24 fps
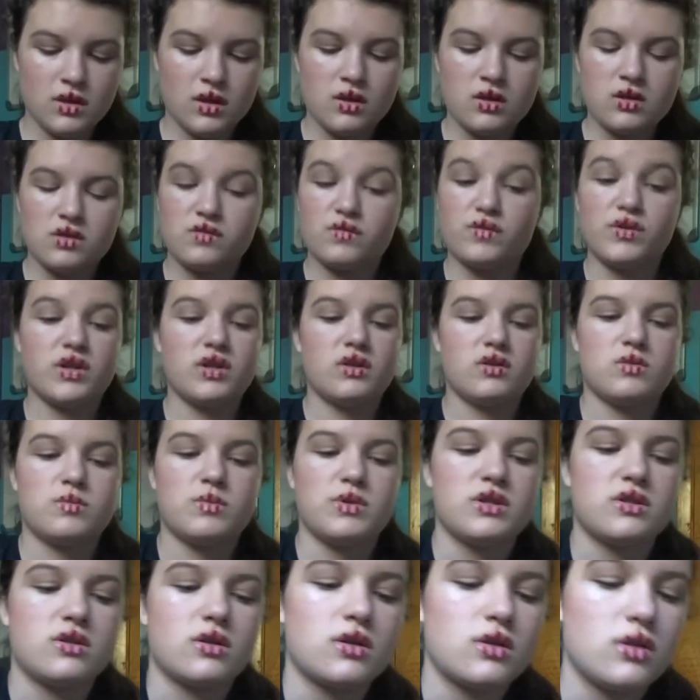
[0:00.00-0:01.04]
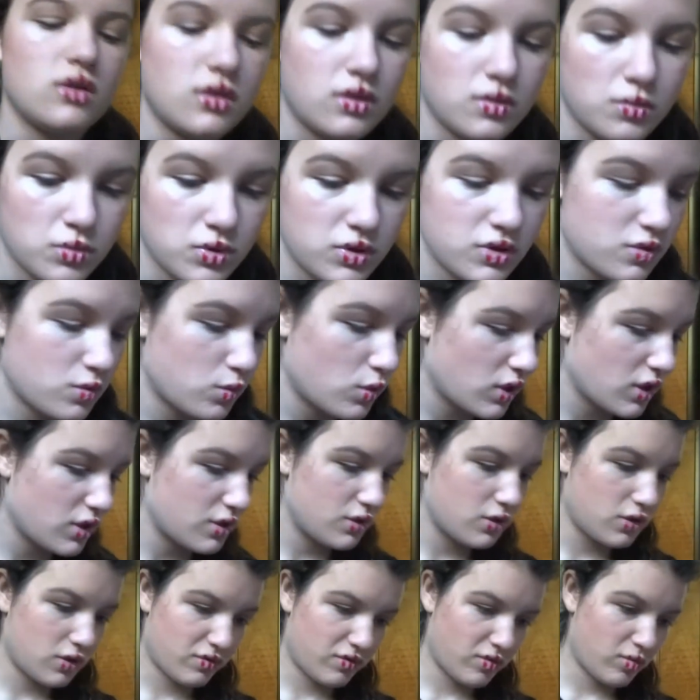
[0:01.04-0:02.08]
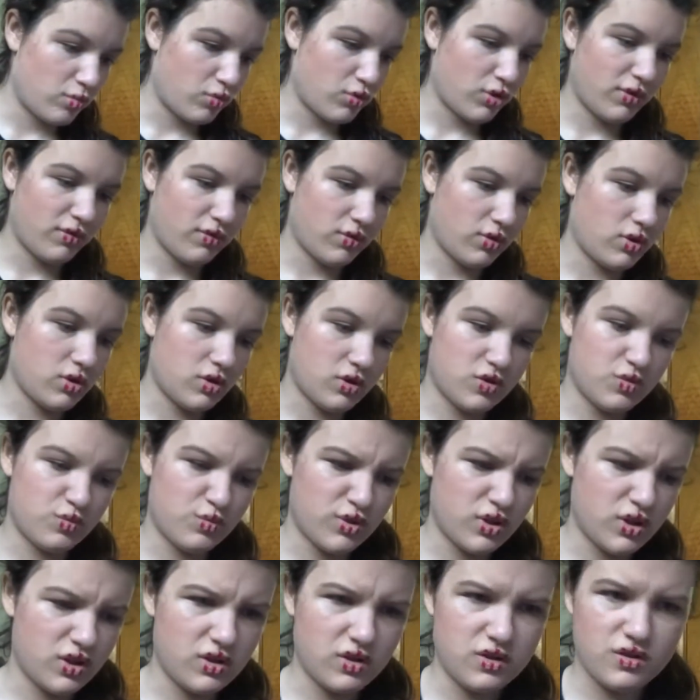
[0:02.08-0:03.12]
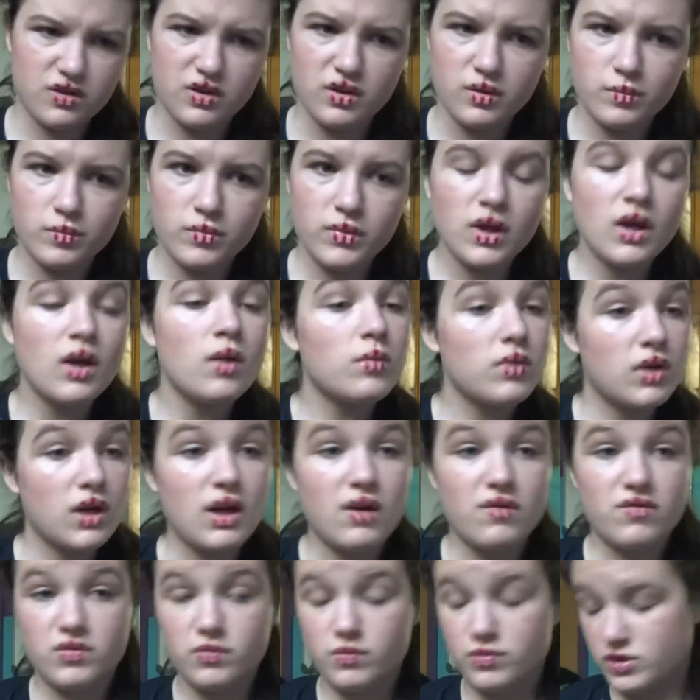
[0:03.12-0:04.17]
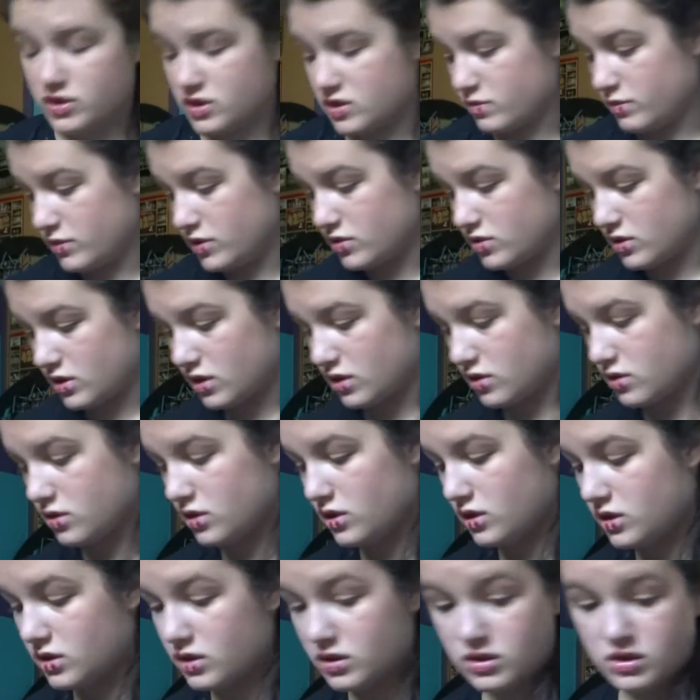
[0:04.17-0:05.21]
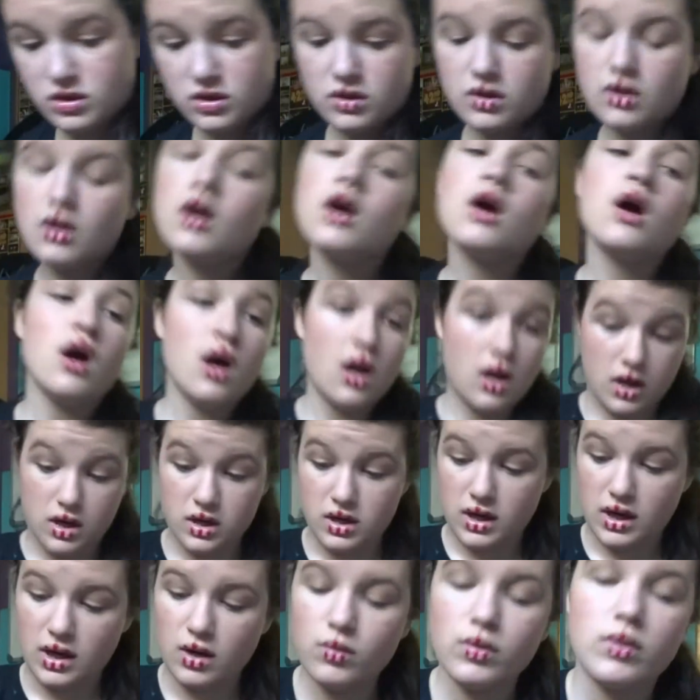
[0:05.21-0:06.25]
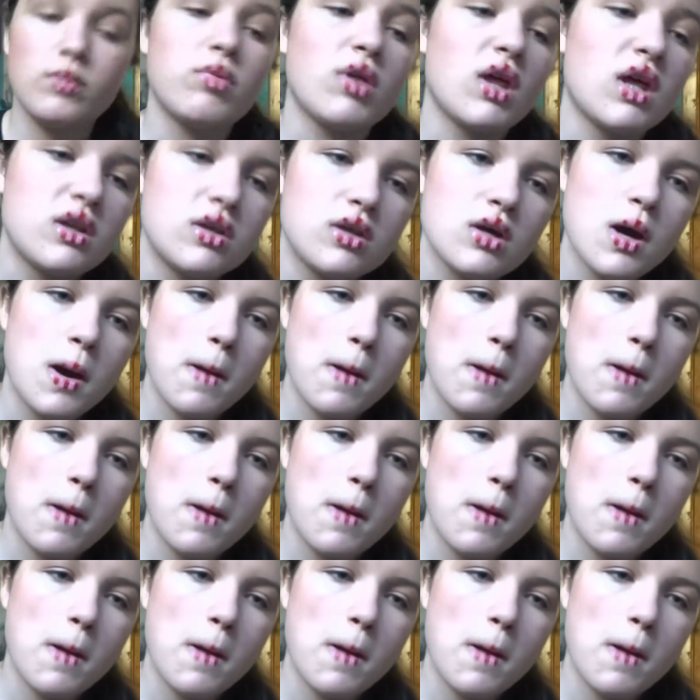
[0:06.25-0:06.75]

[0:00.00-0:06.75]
This video is basically the reason why I don't have a boyfriend explained, isn't it? I'm gonna have to put some music underneath this. And now we blend.